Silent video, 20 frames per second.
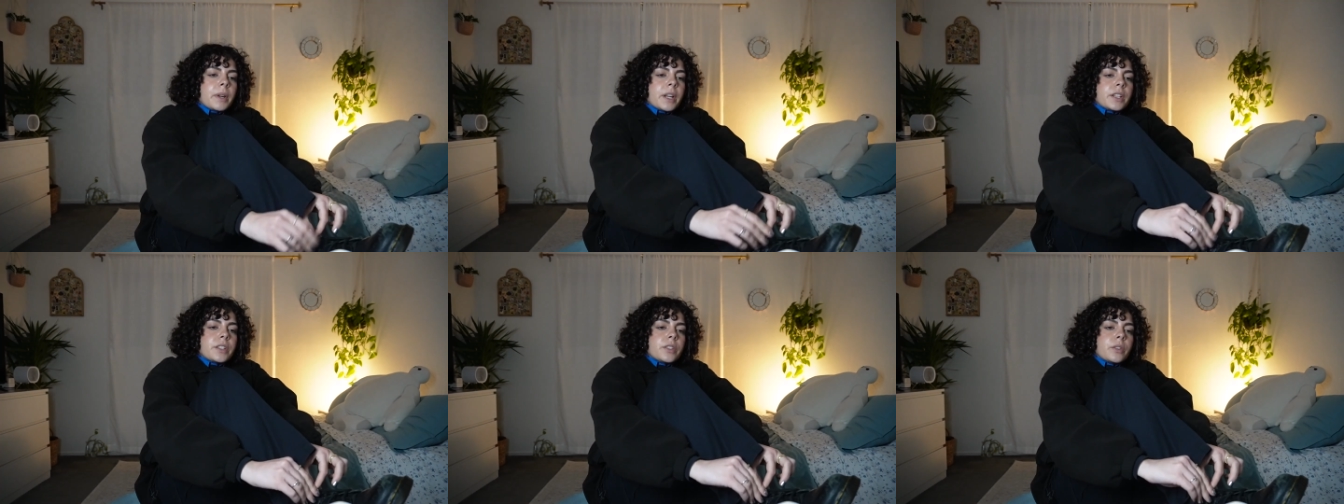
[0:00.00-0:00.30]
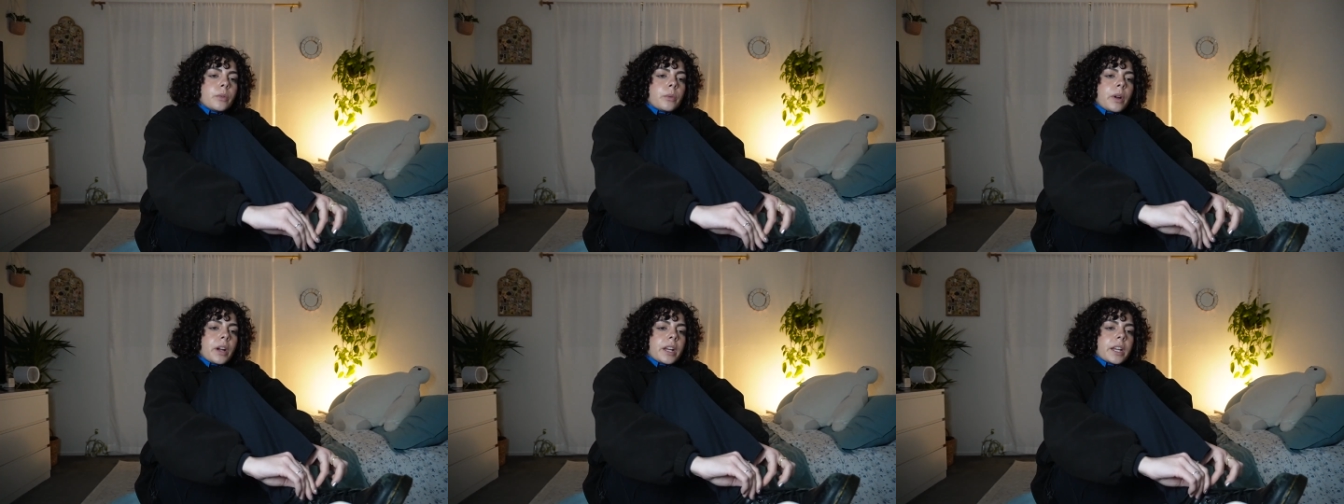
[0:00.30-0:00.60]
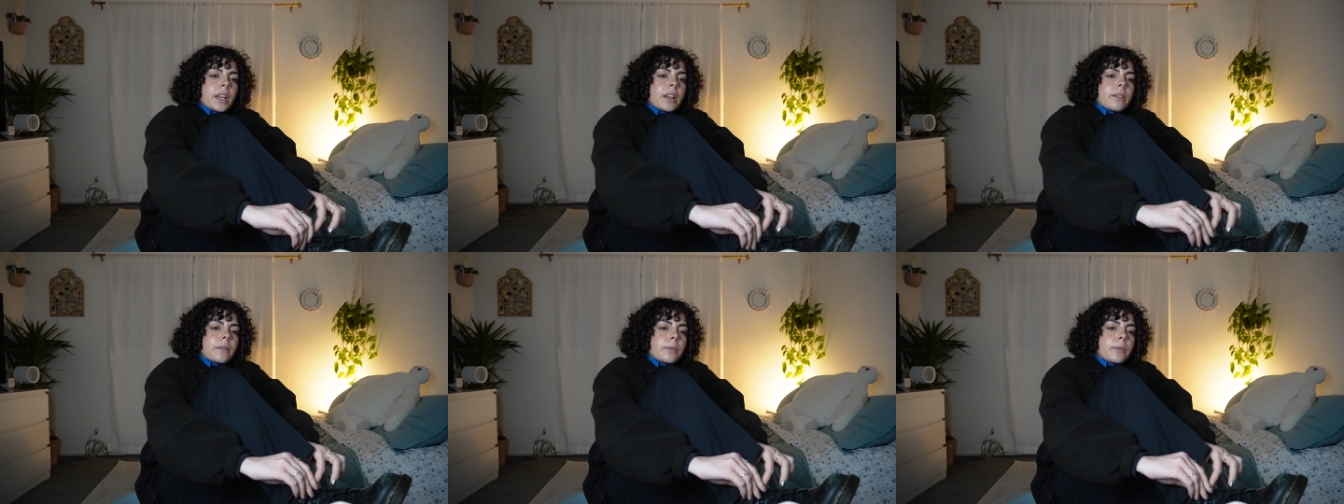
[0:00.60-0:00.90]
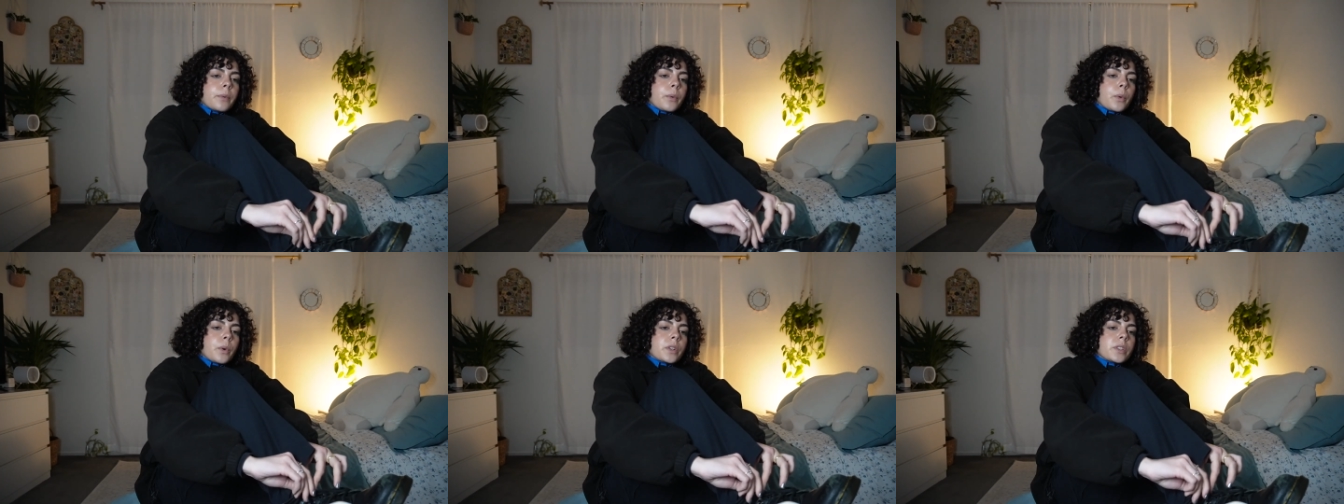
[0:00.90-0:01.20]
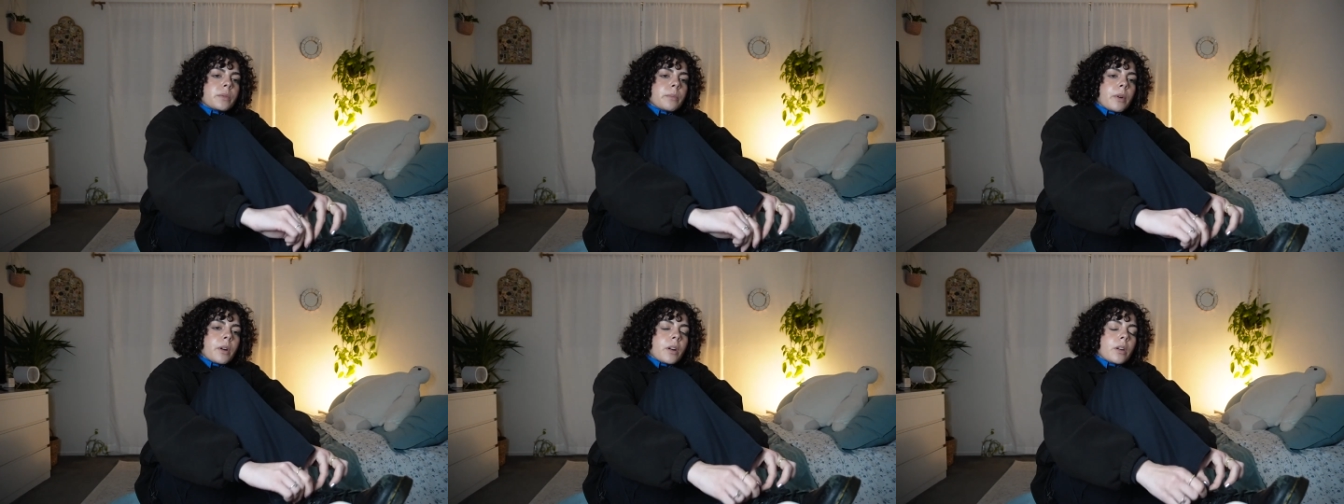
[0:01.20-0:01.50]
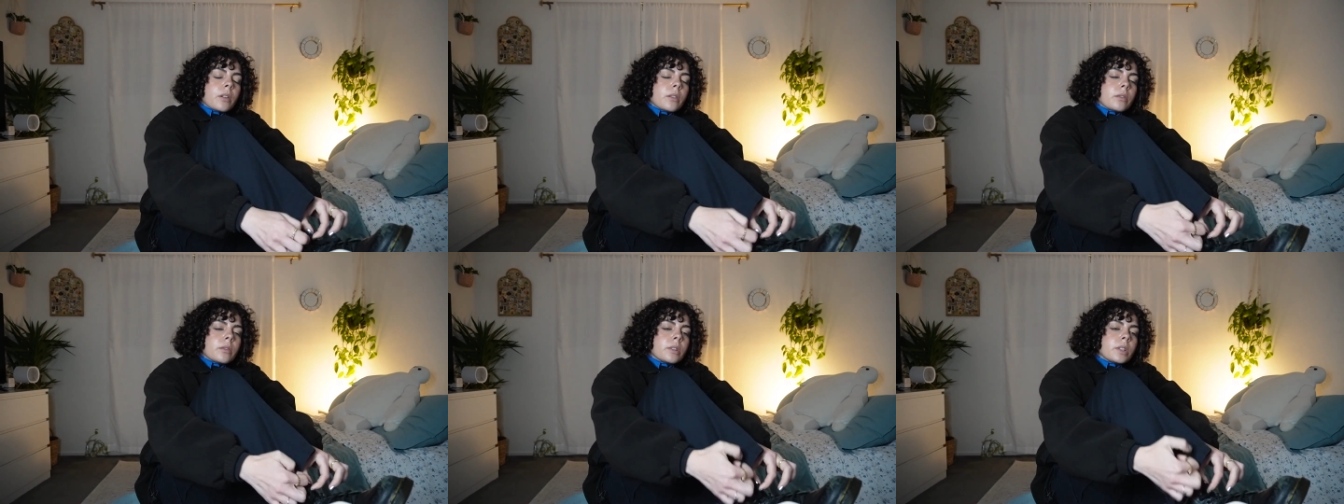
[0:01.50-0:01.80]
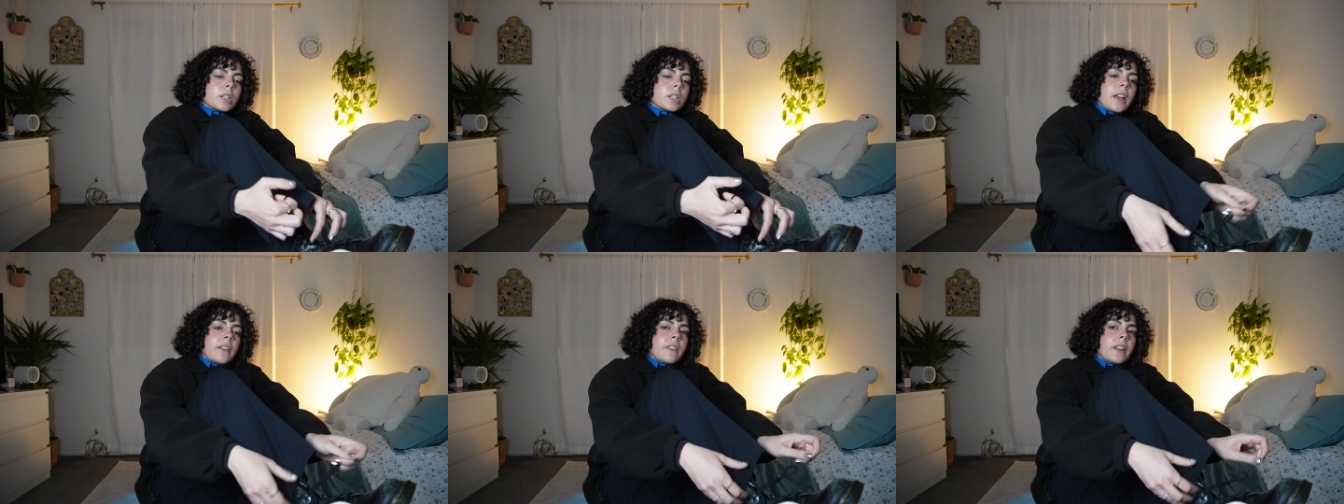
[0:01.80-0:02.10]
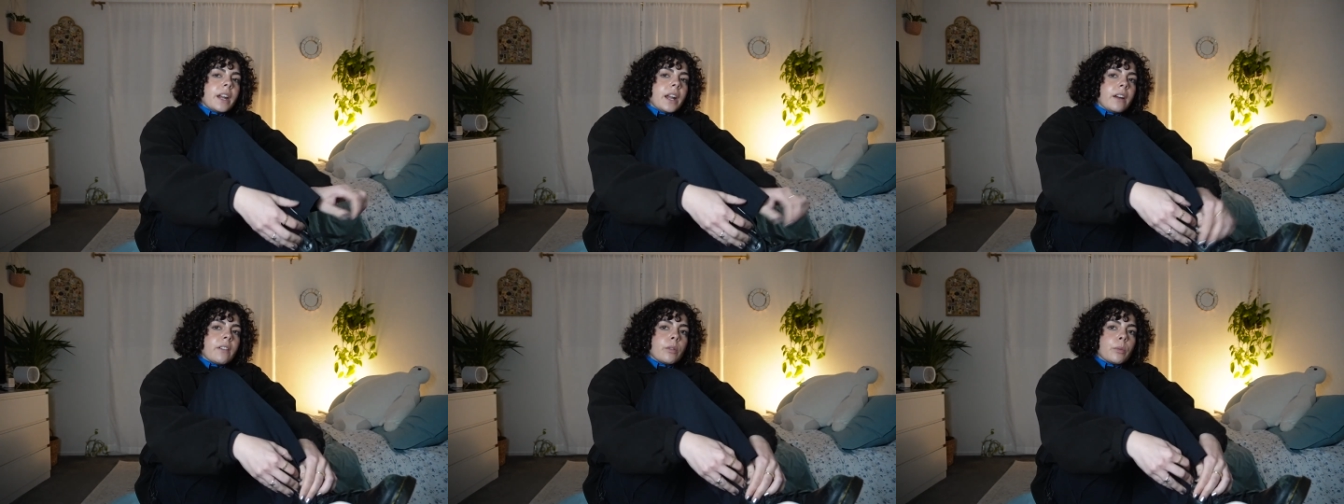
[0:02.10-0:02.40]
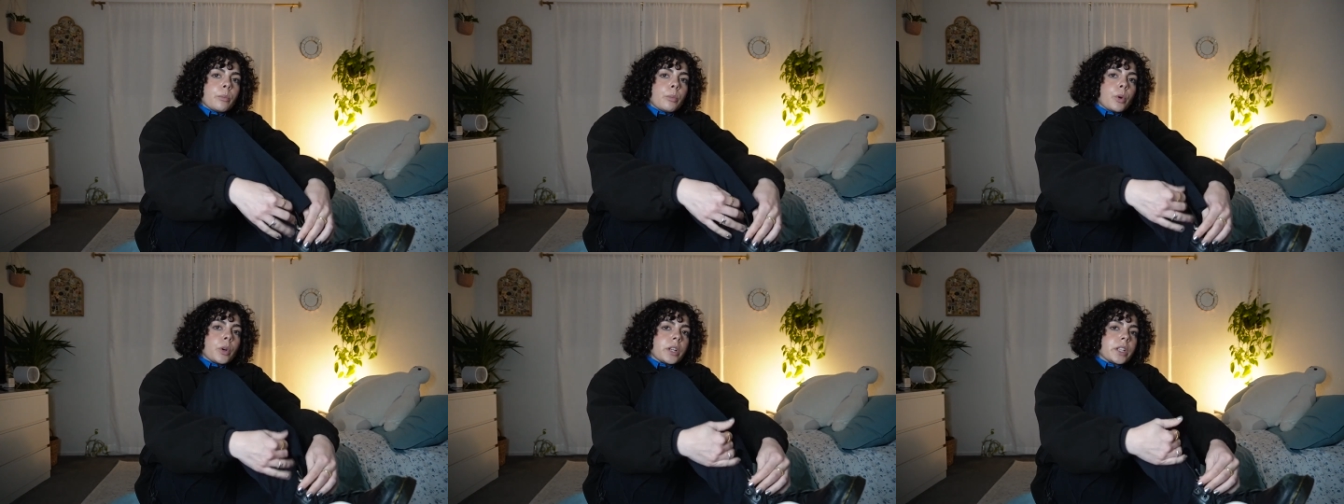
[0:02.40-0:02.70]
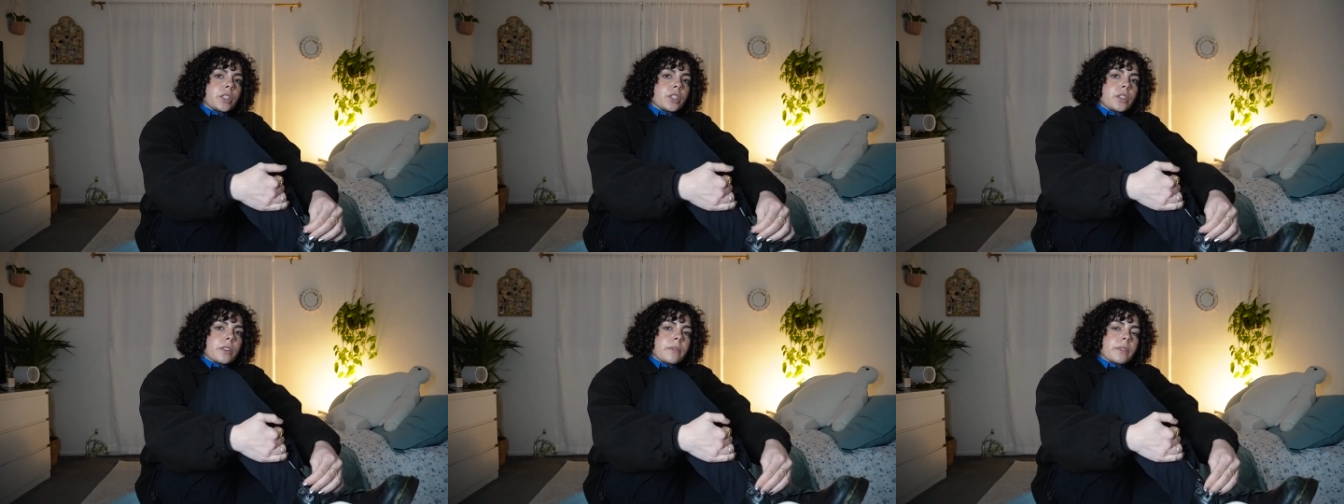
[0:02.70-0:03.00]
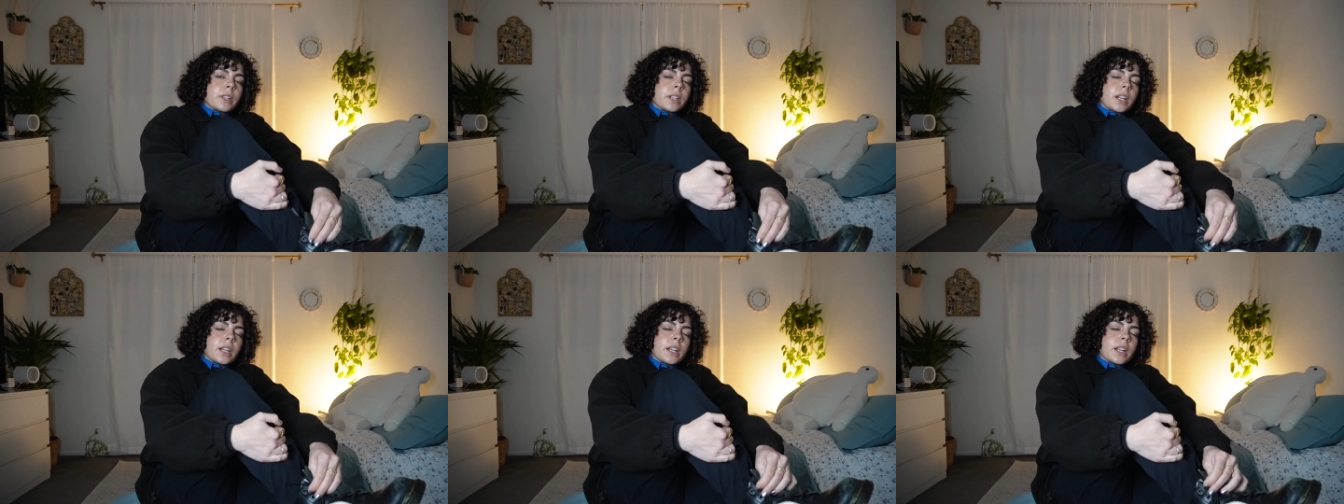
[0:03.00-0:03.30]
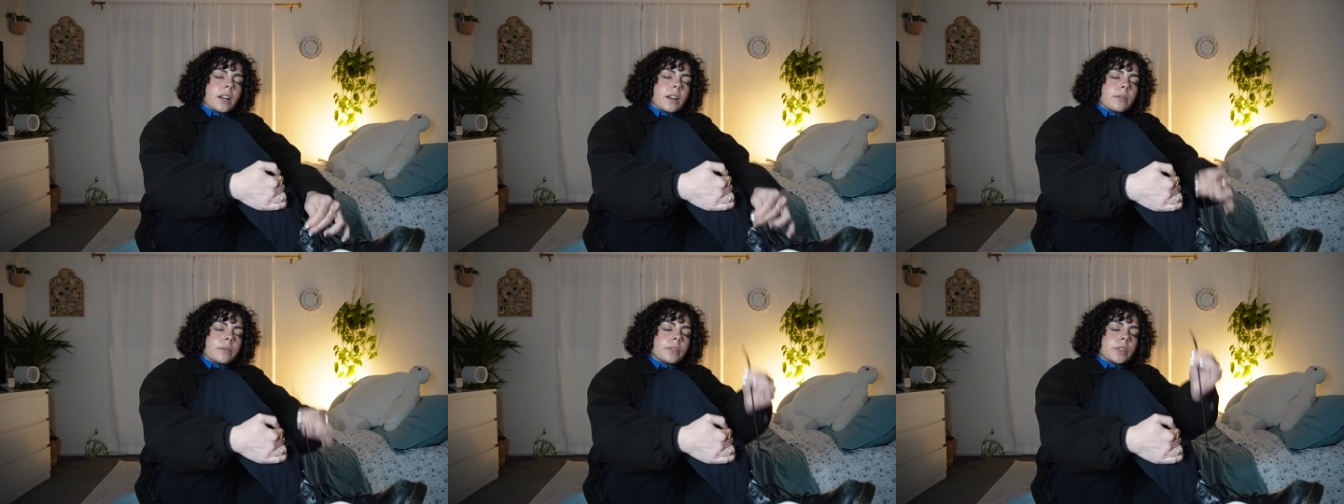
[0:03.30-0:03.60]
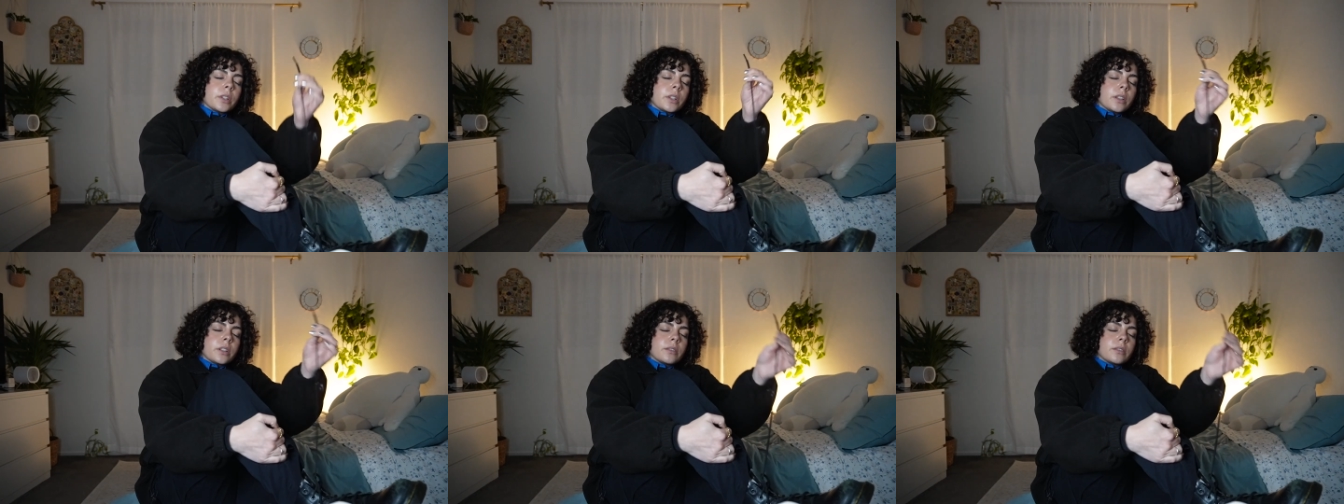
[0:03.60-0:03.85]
But I do work at four tomorrow, and then I have a morning shift the night after.